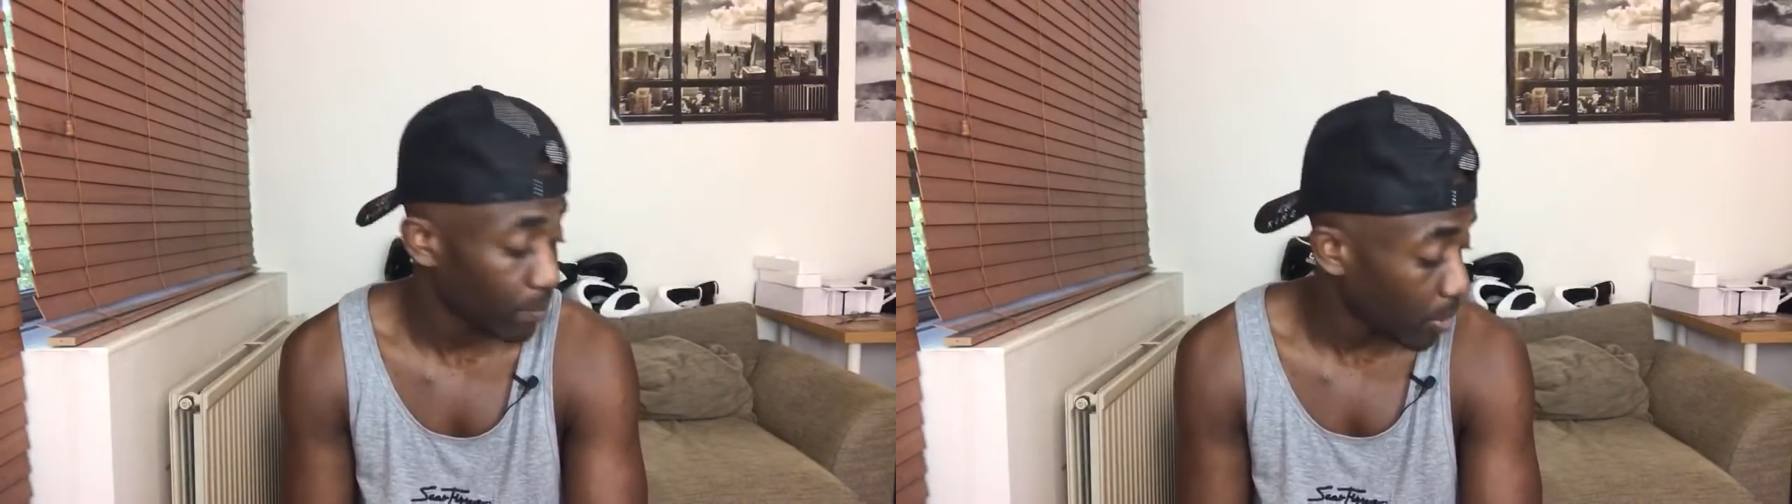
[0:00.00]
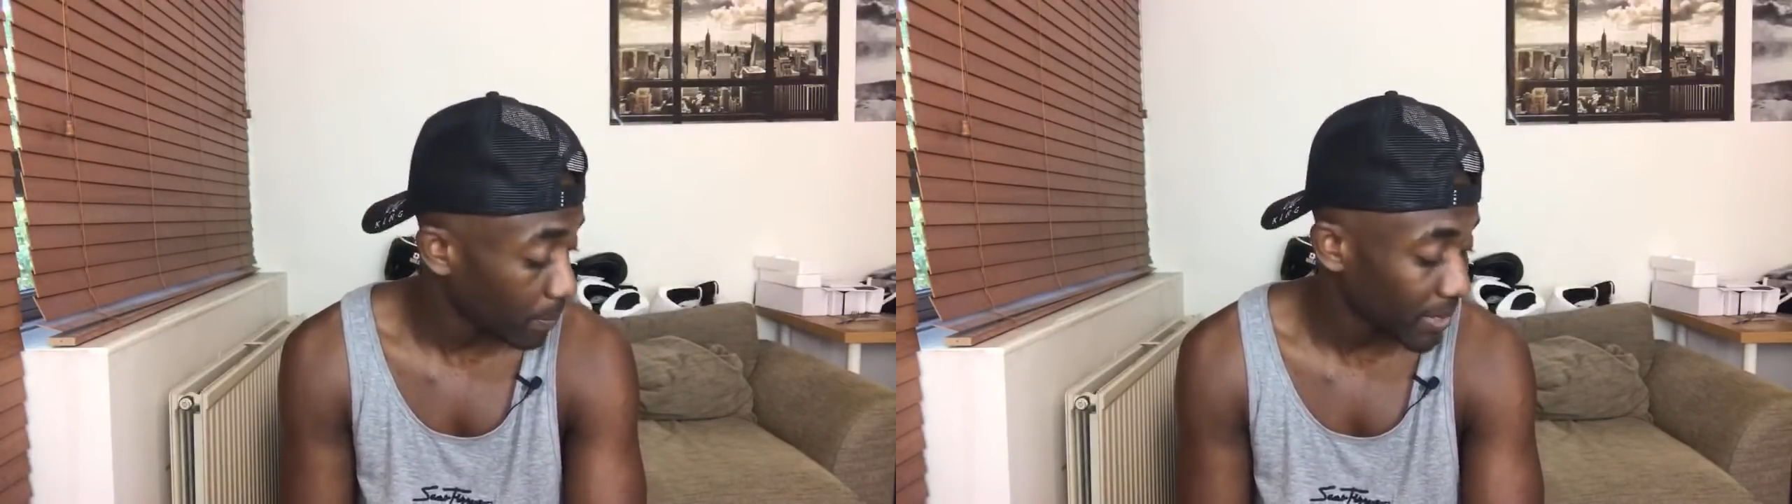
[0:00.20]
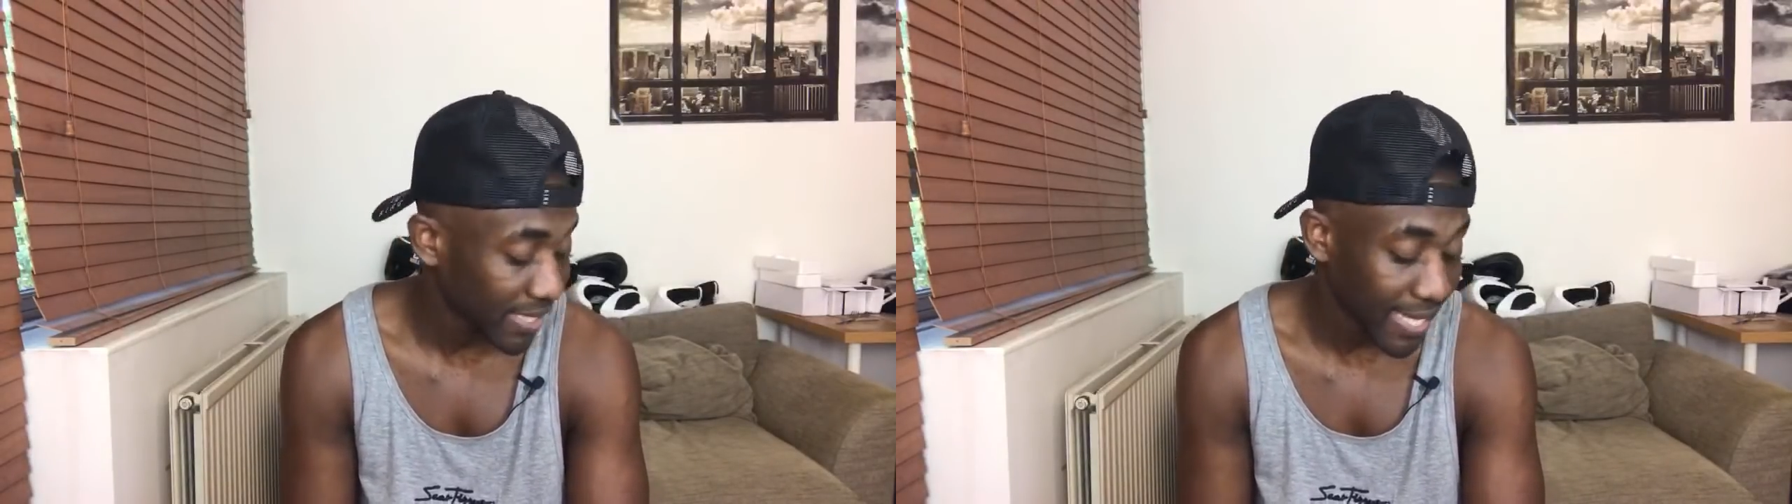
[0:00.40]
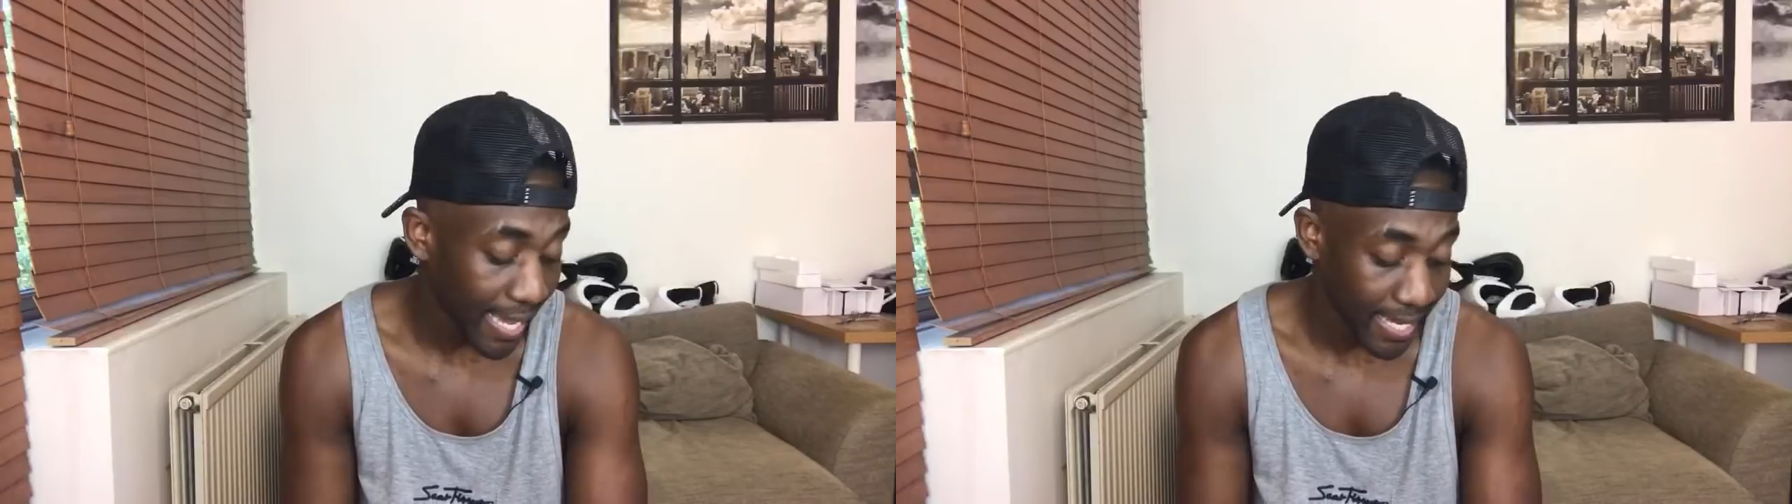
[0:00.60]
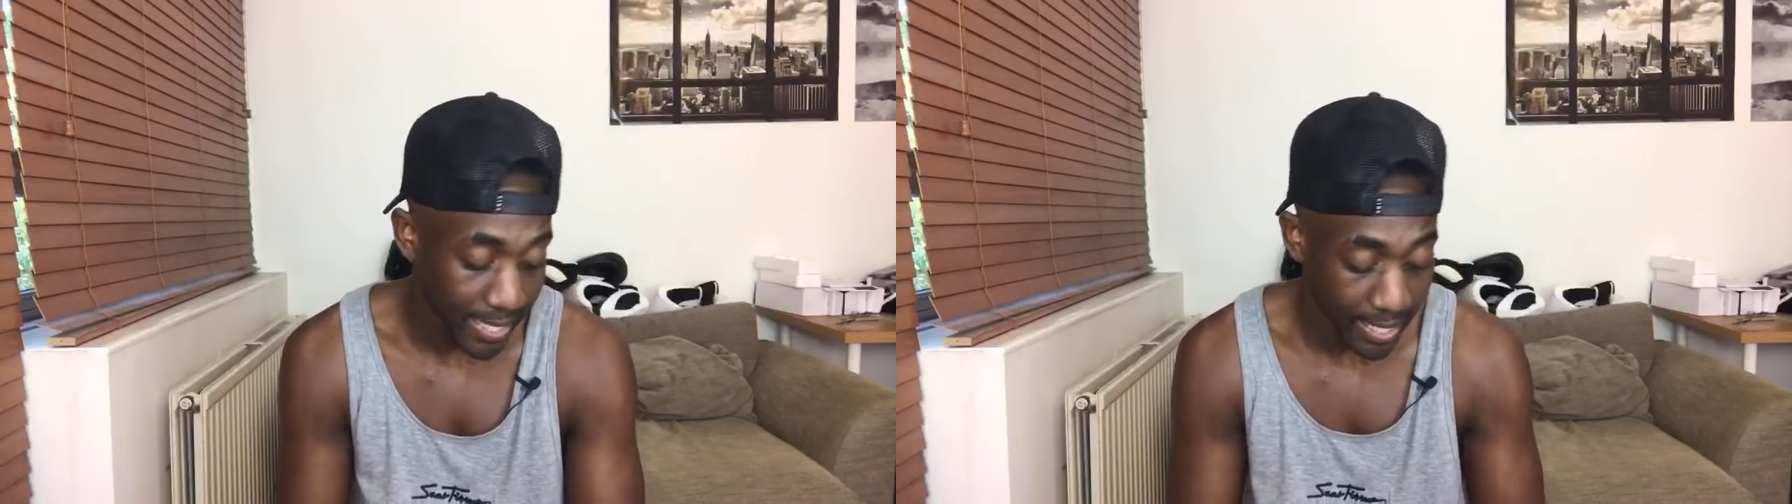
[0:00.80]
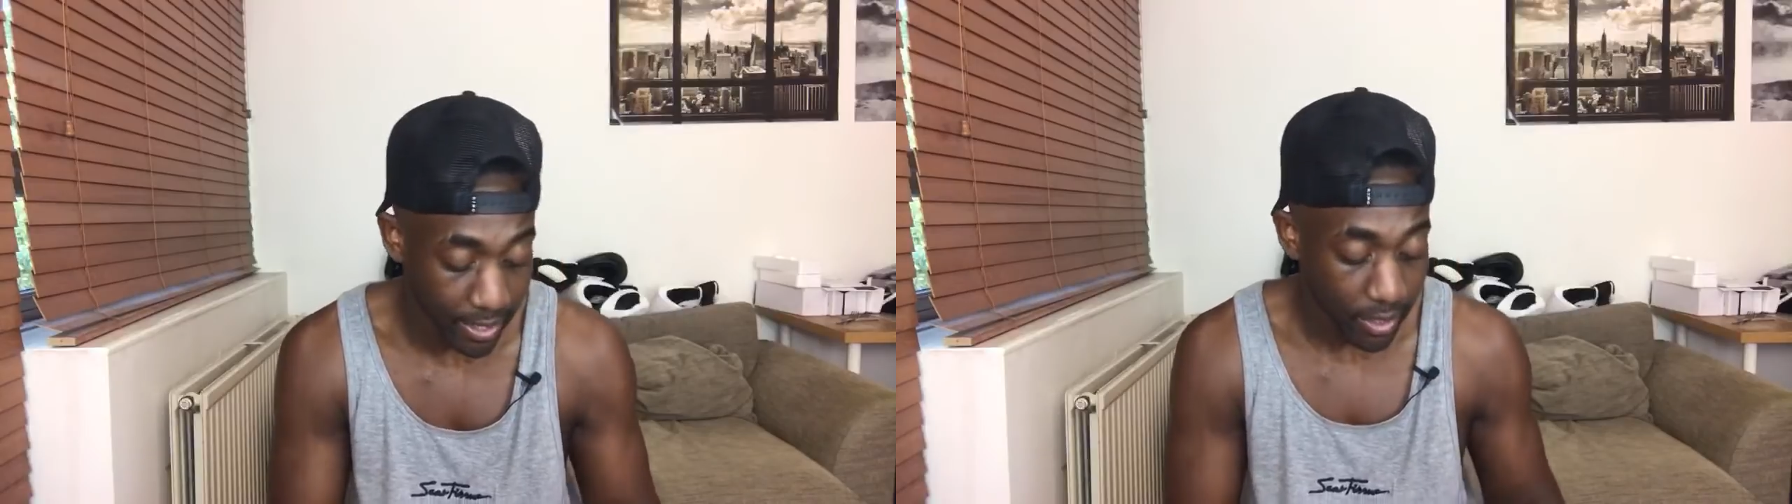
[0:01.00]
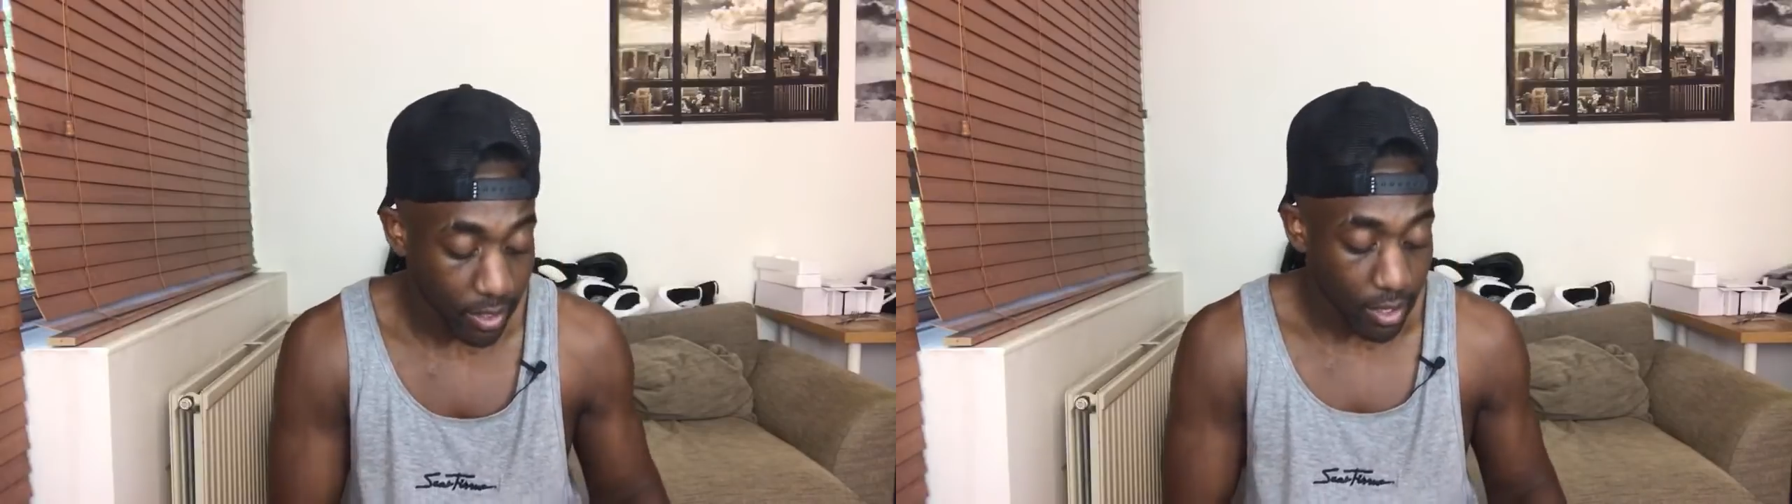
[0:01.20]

Pogba's gait, yeah?